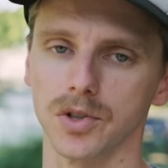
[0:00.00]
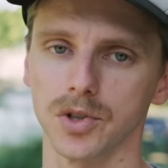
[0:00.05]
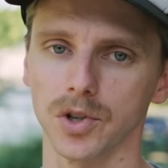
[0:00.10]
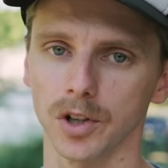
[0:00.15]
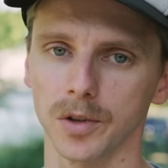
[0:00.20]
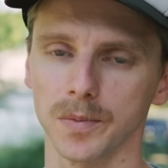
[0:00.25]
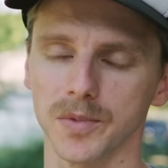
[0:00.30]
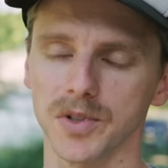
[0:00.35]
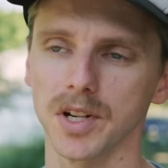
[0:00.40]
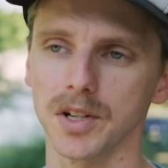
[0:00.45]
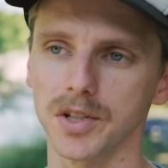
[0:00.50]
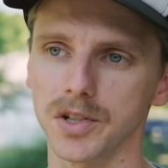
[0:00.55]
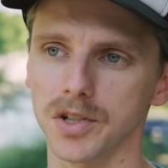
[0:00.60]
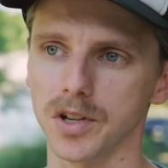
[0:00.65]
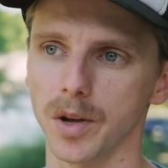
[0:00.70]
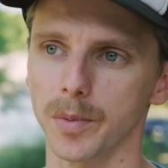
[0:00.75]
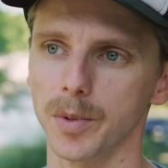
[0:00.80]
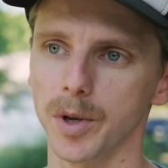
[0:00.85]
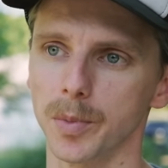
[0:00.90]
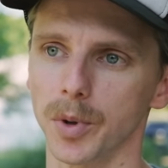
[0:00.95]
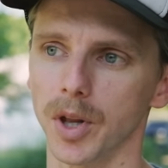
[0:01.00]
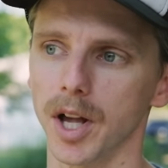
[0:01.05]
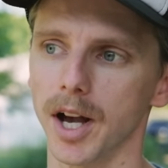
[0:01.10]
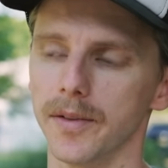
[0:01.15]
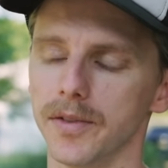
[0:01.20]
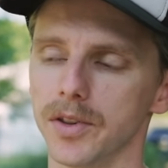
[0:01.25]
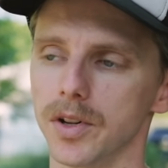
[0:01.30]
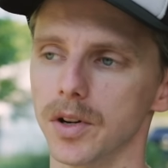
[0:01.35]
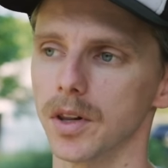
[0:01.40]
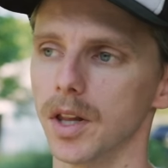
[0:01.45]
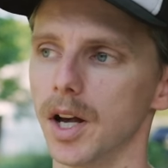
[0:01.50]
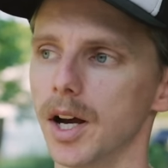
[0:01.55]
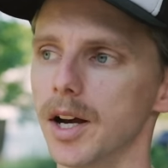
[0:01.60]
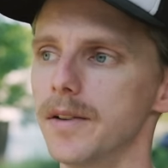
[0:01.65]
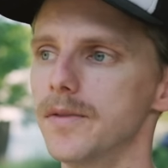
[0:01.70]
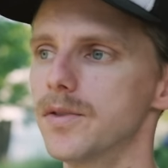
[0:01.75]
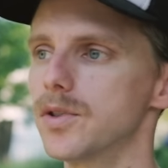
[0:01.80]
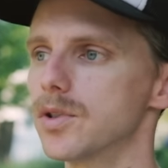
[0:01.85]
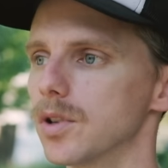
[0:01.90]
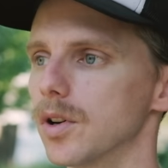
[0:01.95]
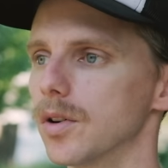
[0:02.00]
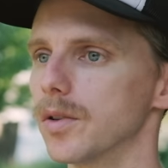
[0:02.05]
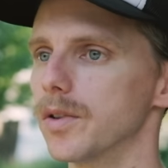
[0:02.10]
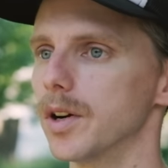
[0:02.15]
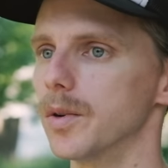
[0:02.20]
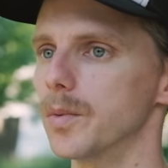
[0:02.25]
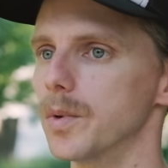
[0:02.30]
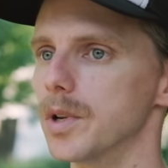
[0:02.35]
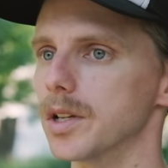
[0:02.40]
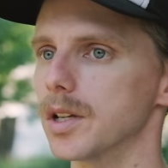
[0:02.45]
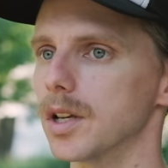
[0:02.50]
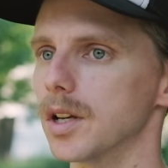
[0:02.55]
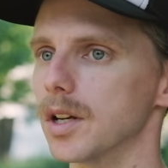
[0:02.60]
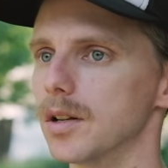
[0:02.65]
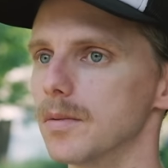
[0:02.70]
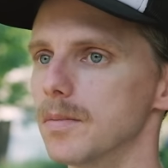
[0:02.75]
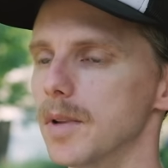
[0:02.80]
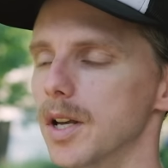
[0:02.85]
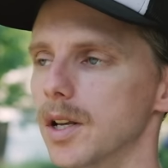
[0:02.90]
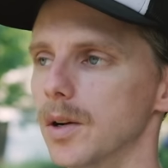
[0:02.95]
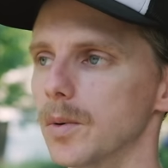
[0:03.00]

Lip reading: circumstances that people have in their lives so that we can make it